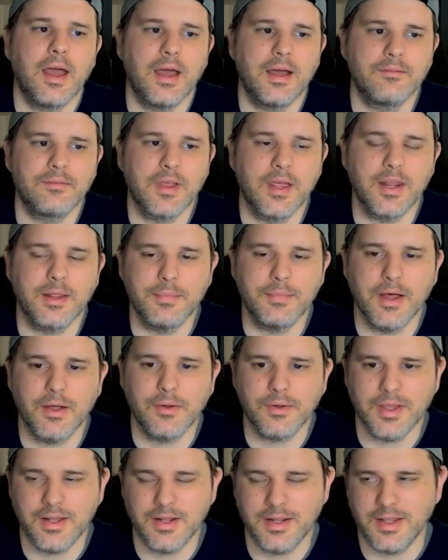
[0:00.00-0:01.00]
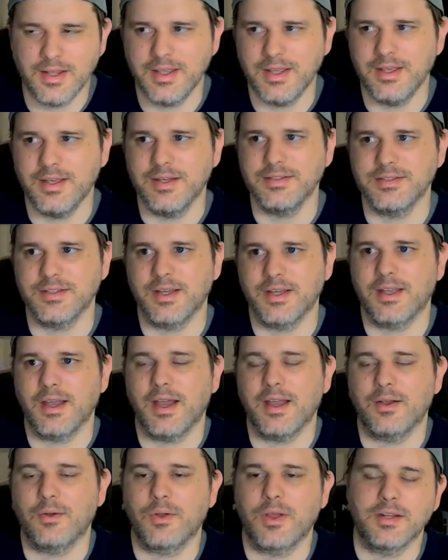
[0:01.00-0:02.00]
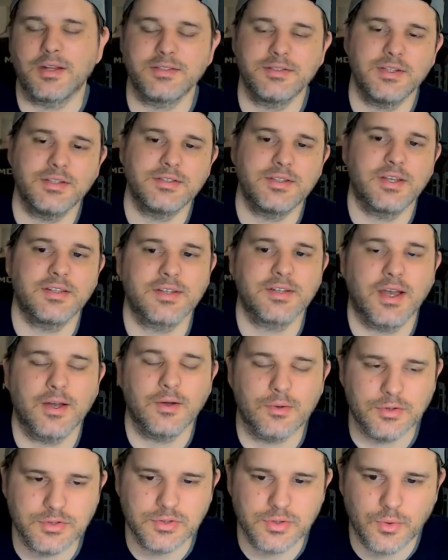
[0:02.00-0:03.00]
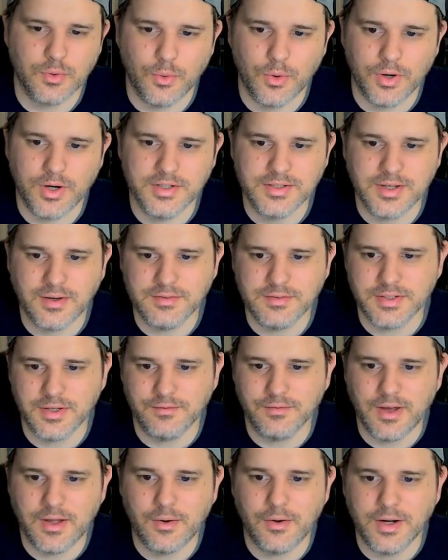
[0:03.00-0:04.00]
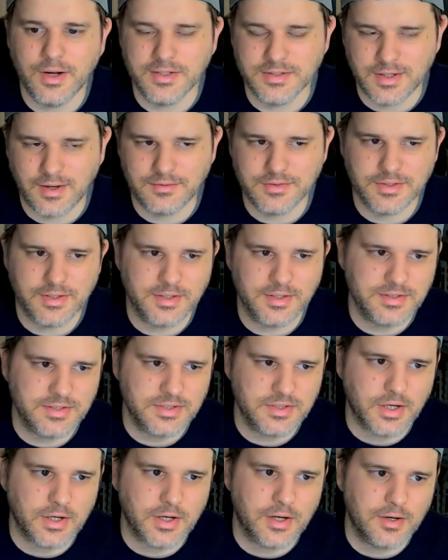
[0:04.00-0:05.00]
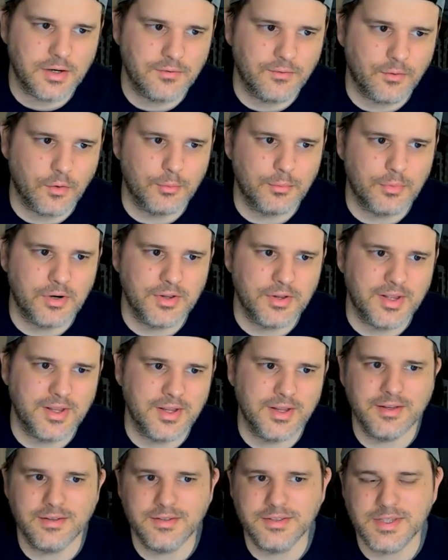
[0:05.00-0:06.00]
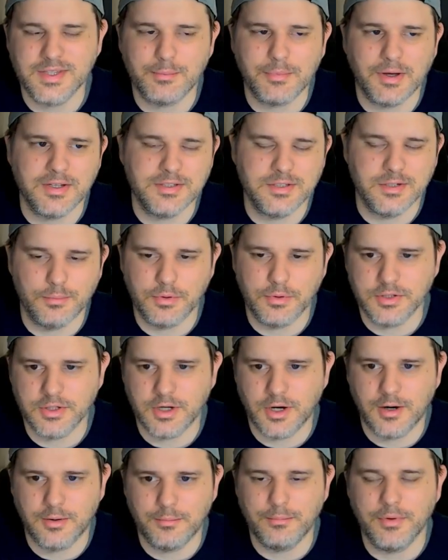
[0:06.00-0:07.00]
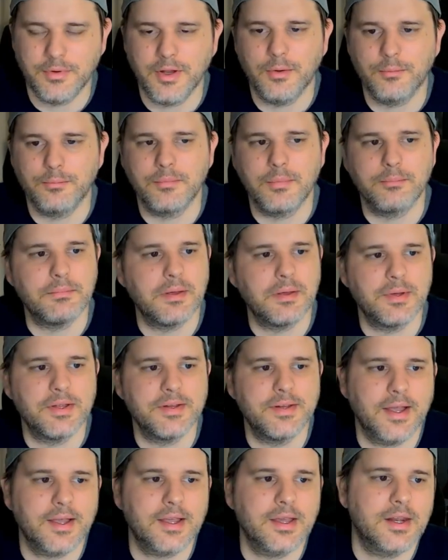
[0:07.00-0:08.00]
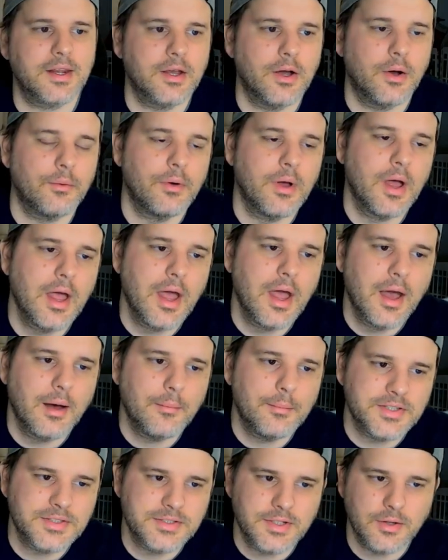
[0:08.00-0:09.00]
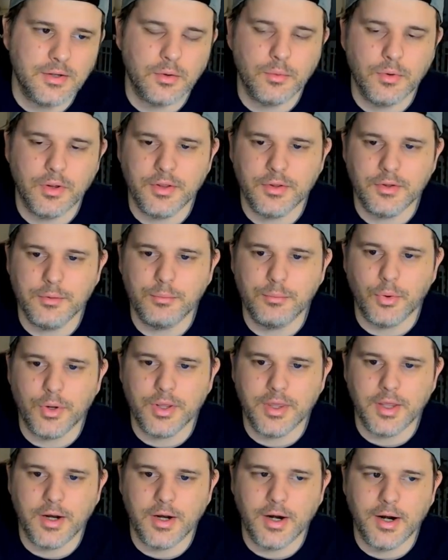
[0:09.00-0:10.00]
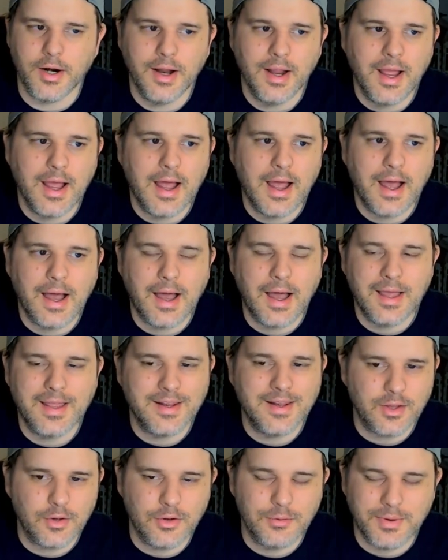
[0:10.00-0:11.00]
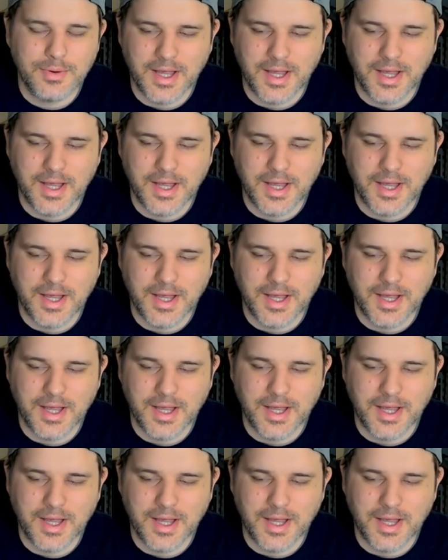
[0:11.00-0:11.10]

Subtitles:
Evgeni Malkin, he is a guy who can get assists. He's a guy who can score. He's obviously a veteran. He's obviously a star, formerly semi-superstar, maybe a decade ago, but still a really good point getter and a good